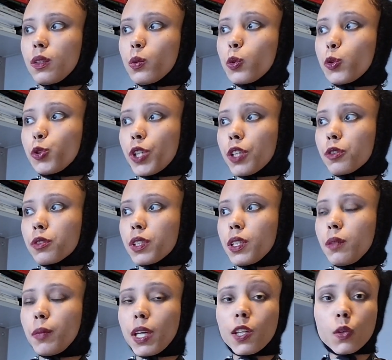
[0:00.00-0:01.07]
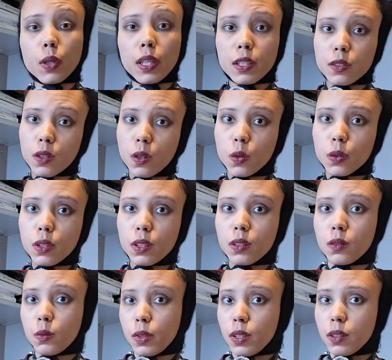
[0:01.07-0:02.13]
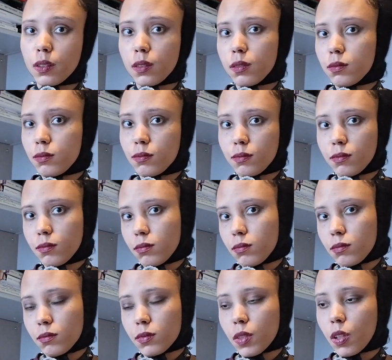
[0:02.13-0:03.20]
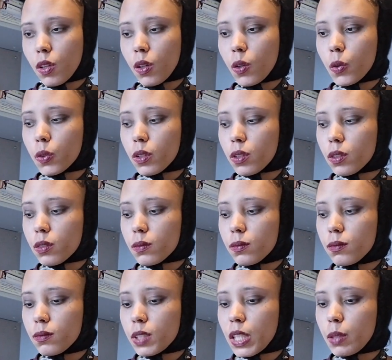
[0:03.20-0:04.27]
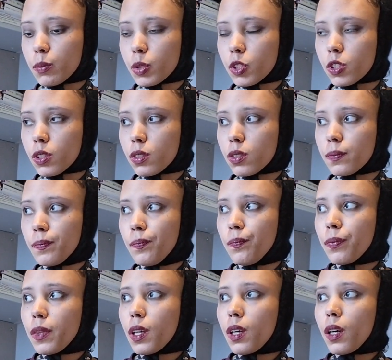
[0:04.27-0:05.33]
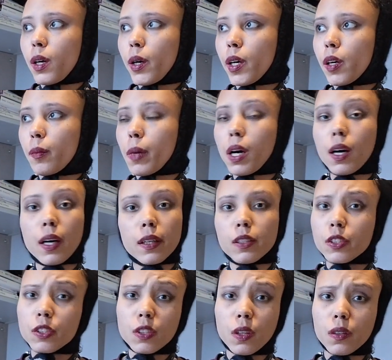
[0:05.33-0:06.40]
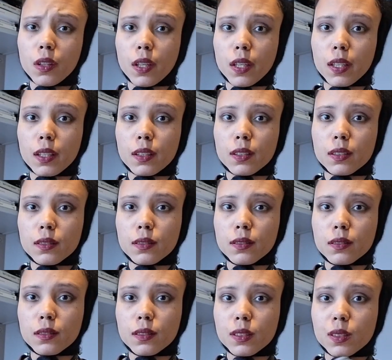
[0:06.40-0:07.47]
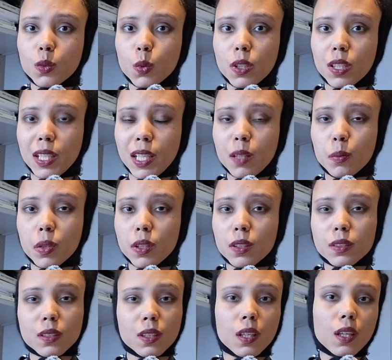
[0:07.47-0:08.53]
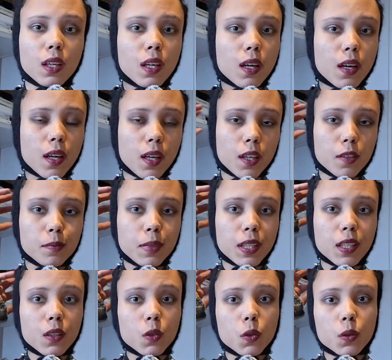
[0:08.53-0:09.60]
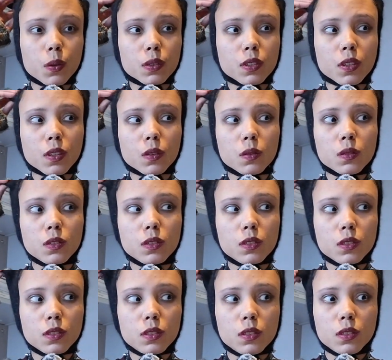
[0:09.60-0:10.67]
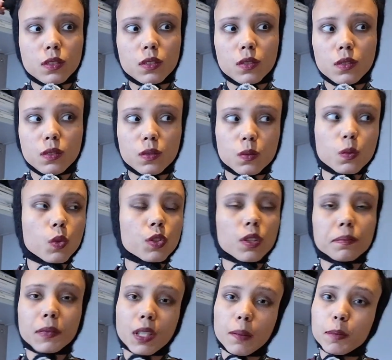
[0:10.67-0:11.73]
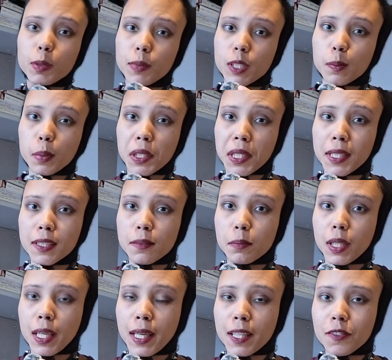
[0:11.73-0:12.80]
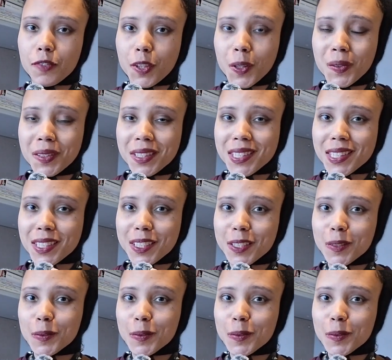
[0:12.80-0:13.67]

will generally make your ears colder with the colder temperatures. I just don't like wooden earplugs. And I also will sometimes misplace my headphones.